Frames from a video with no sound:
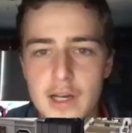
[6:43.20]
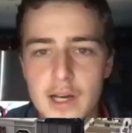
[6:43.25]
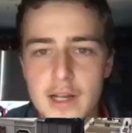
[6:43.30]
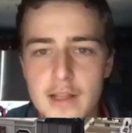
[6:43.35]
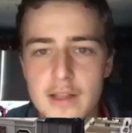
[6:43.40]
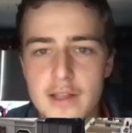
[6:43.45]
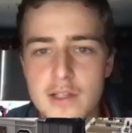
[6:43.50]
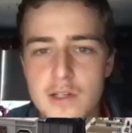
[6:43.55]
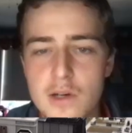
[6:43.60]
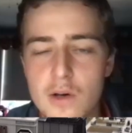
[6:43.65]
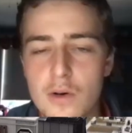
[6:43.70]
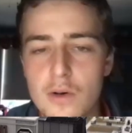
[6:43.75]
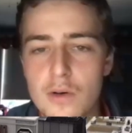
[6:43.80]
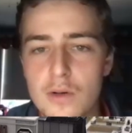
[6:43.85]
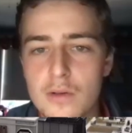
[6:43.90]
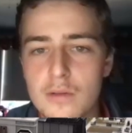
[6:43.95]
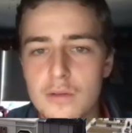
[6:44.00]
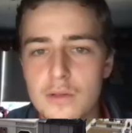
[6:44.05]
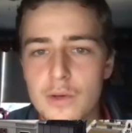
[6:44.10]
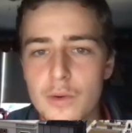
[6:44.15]
of this
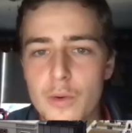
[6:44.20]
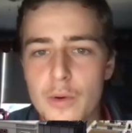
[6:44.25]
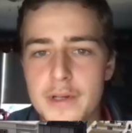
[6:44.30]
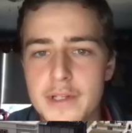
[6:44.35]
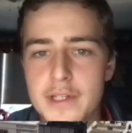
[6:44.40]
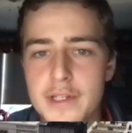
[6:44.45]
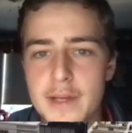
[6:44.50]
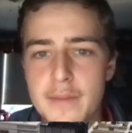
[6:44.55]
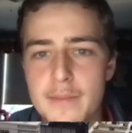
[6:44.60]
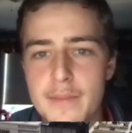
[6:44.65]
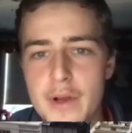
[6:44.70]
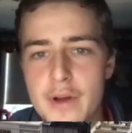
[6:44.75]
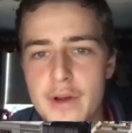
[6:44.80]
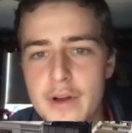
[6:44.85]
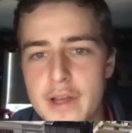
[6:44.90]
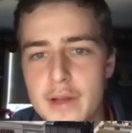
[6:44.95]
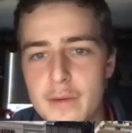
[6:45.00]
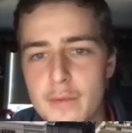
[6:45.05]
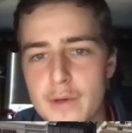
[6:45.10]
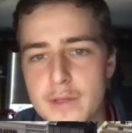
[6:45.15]
whole quarantine
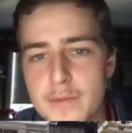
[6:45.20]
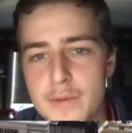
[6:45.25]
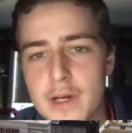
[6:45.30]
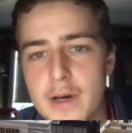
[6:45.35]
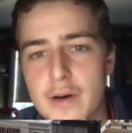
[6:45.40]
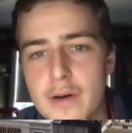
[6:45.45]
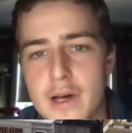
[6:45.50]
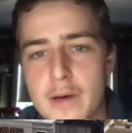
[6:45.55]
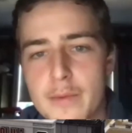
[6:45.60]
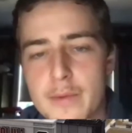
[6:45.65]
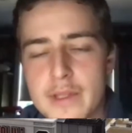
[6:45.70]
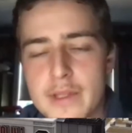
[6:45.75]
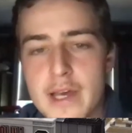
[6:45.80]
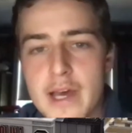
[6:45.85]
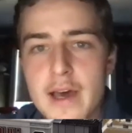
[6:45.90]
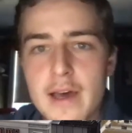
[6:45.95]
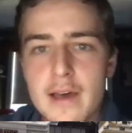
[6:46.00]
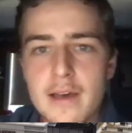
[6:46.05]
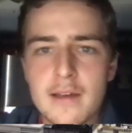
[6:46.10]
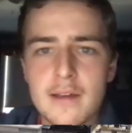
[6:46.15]
period? What's been going on with that?